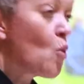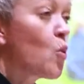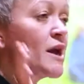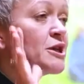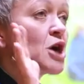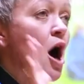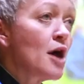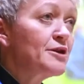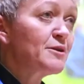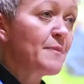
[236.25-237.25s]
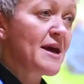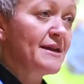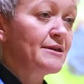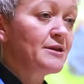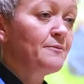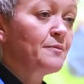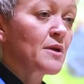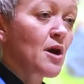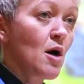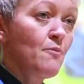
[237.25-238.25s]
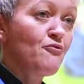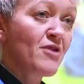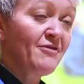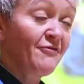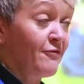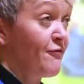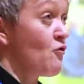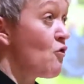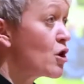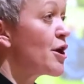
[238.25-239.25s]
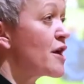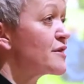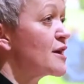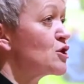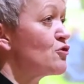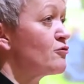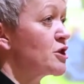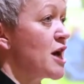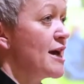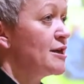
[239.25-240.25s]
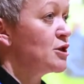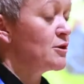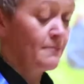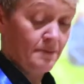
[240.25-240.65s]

which underpinned a brief for organisational change